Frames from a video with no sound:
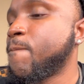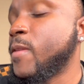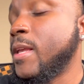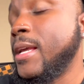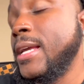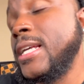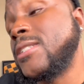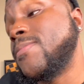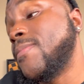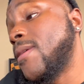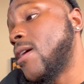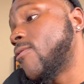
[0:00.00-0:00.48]

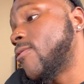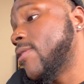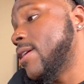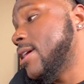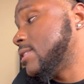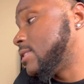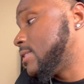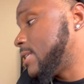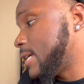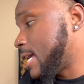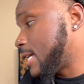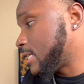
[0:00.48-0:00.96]
It's my
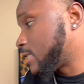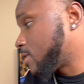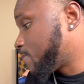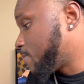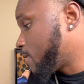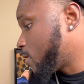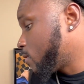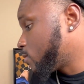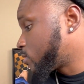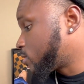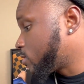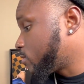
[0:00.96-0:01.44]
rest day. I'm
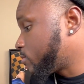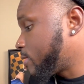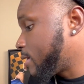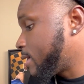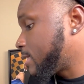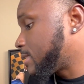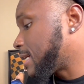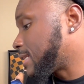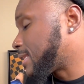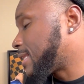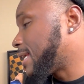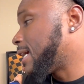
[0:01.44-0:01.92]
supposed to
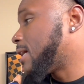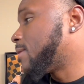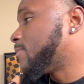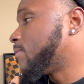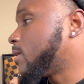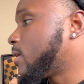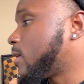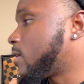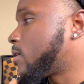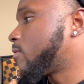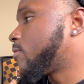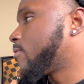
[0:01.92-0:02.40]
rest. I think I'm
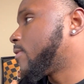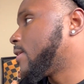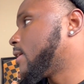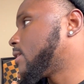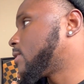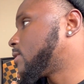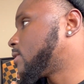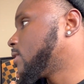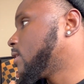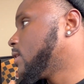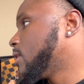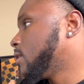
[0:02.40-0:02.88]
gonna
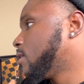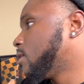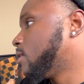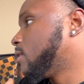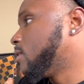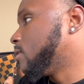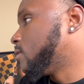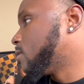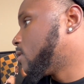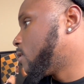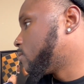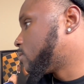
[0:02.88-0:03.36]
rest.
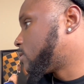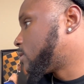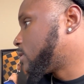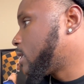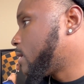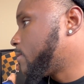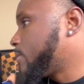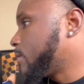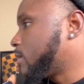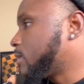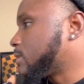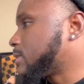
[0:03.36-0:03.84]
You know what I'm
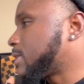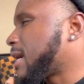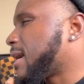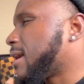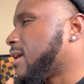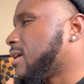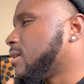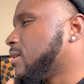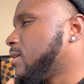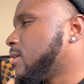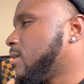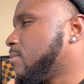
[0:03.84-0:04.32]
saying? Because I
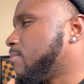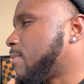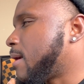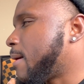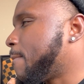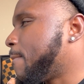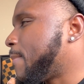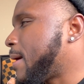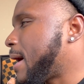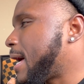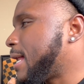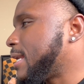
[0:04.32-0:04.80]
my
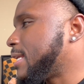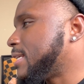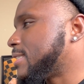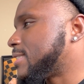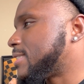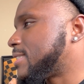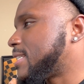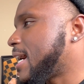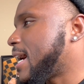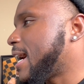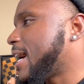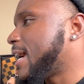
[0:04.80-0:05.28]
body is
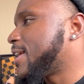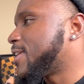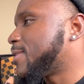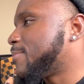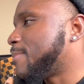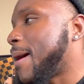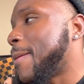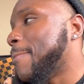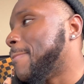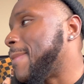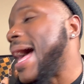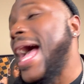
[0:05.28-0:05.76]
tired.
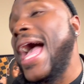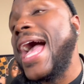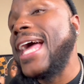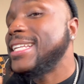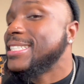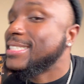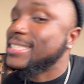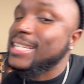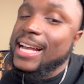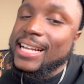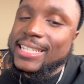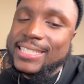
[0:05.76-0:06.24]
My mind
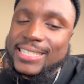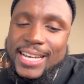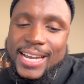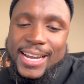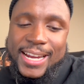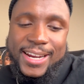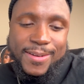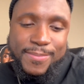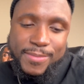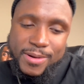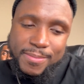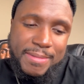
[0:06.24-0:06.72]
is not
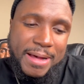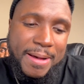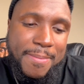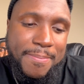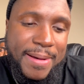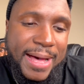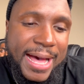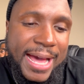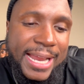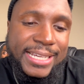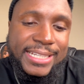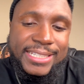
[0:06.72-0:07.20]
tired, but my
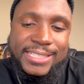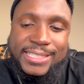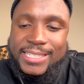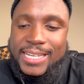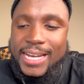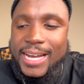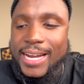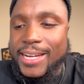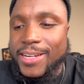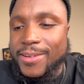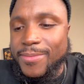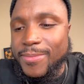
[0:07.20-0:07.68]
body is
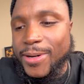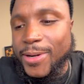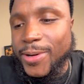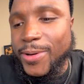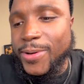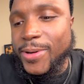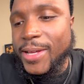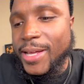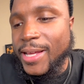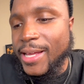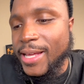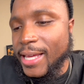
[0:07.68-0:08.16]
tired,
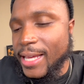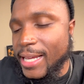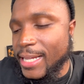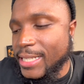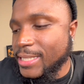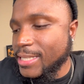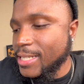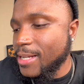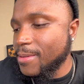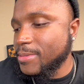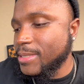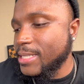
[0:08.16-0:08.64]
bro. And
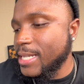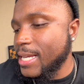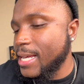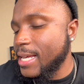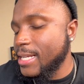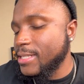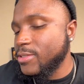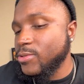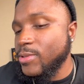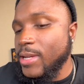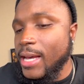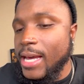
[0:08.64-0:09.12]

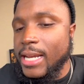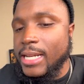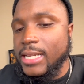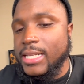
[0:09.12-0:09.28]
sometimes you gotta